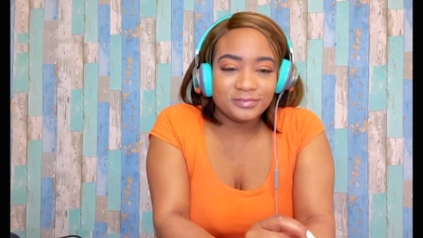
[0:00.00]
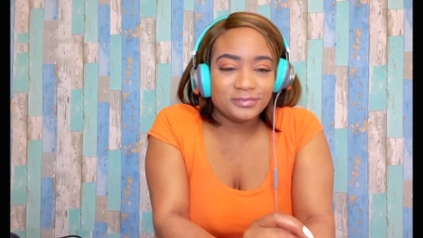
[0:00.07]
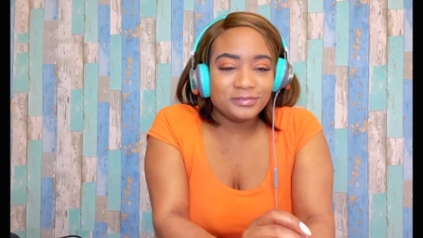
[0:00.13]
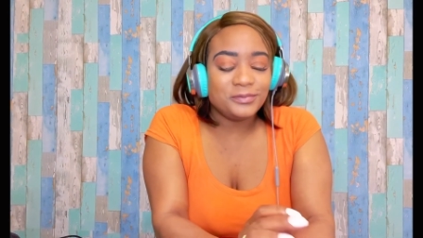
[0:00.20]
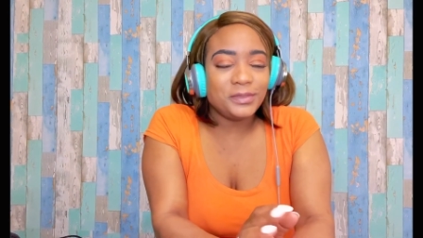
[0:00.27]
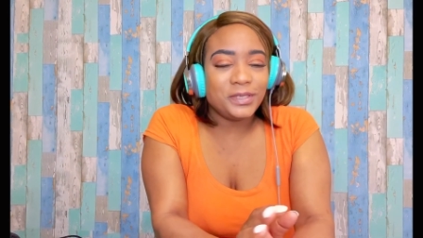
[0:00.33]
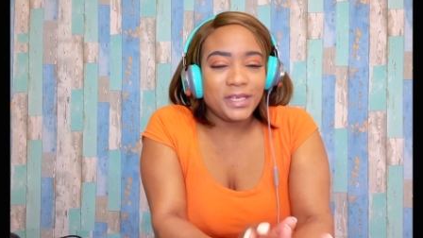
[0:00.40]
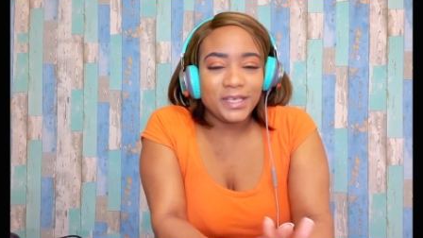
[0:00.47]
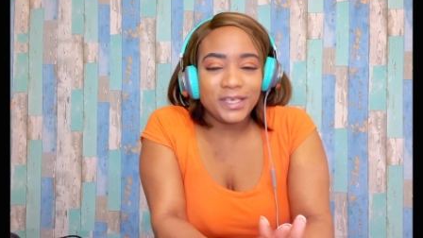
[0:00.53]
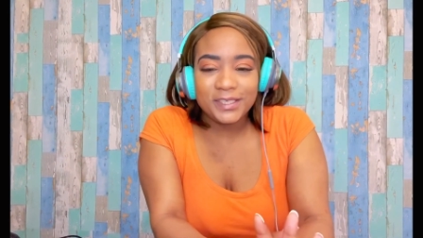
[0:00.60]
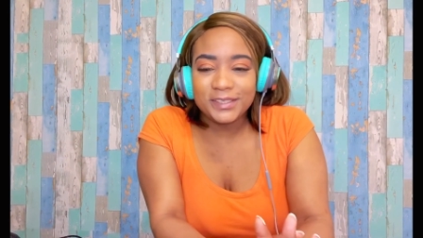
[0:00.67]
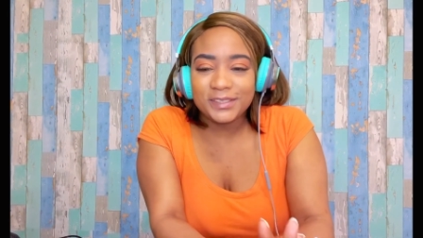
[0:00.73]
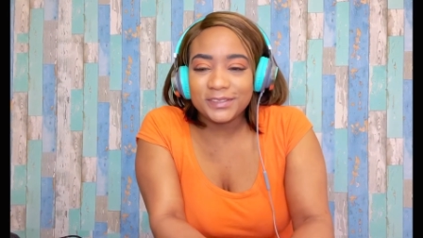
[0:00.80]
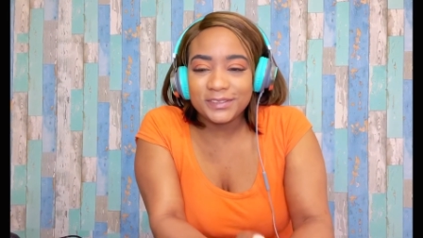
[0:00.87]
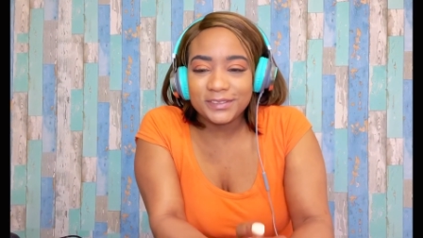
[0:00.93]

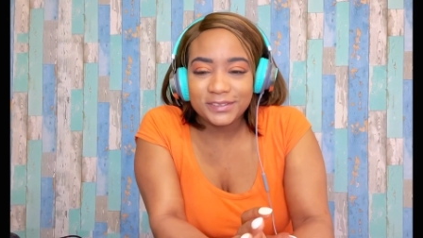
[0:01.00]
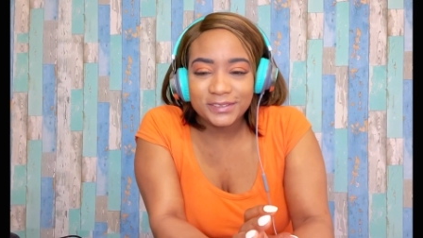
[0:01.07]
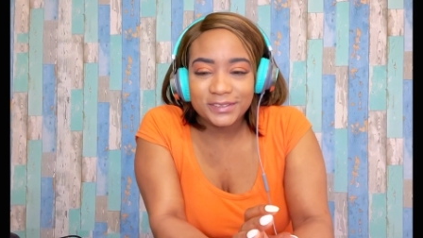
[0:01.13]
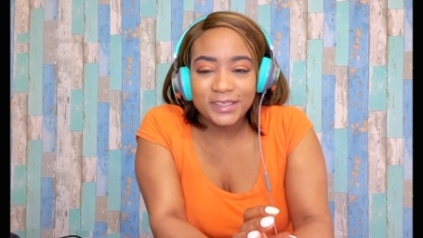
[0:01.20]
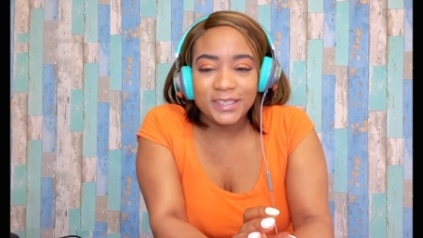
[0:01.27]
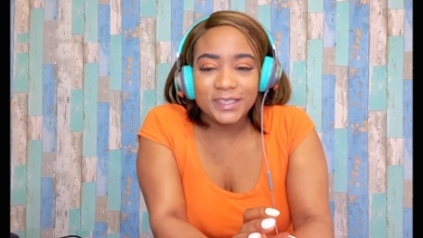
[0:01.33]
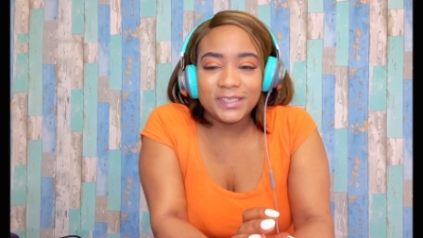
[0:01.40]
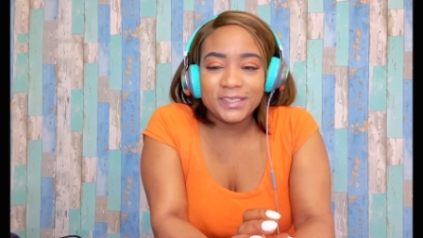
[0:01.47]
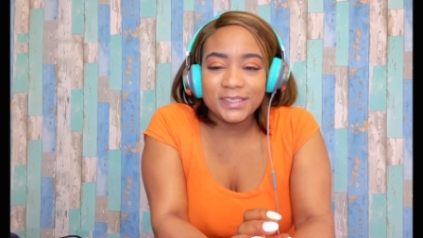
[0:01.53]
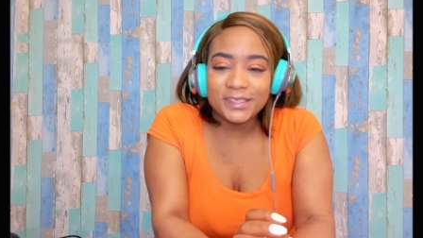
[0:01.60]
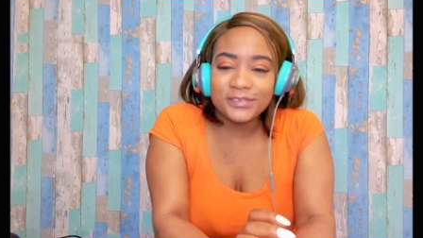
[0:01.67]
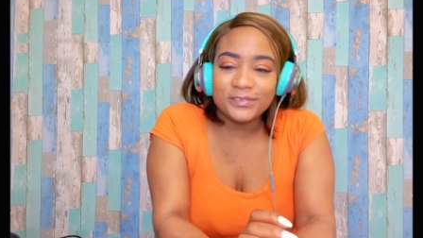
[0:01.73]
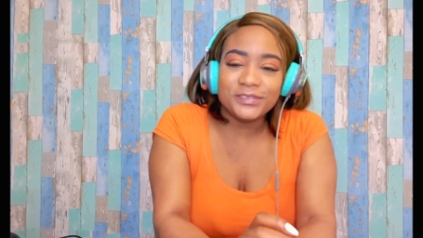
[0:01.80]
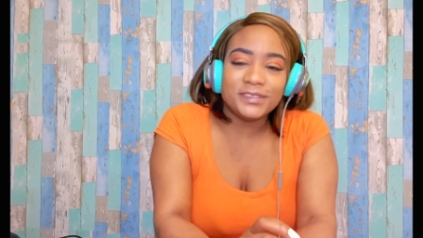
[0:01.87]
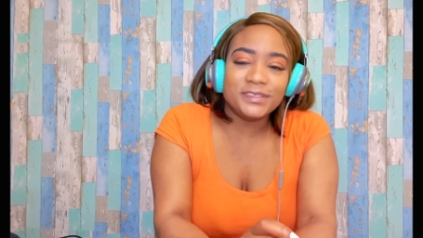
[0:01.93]
Wow, I
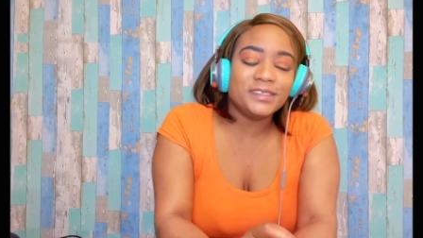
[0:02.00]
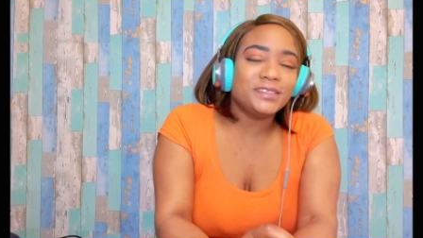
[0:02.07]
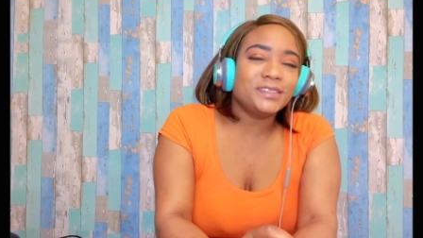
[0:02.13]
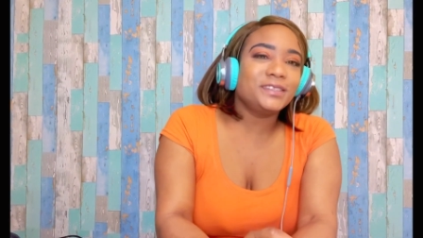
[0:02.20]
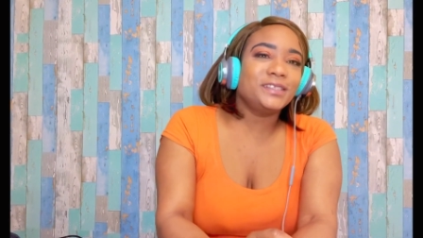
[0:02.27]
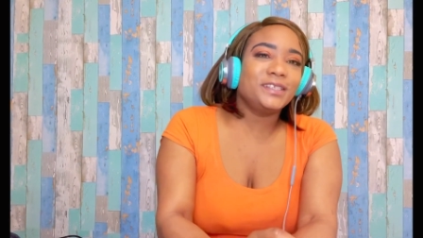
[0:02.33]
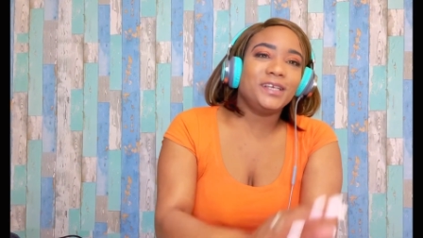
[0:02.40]
loved it.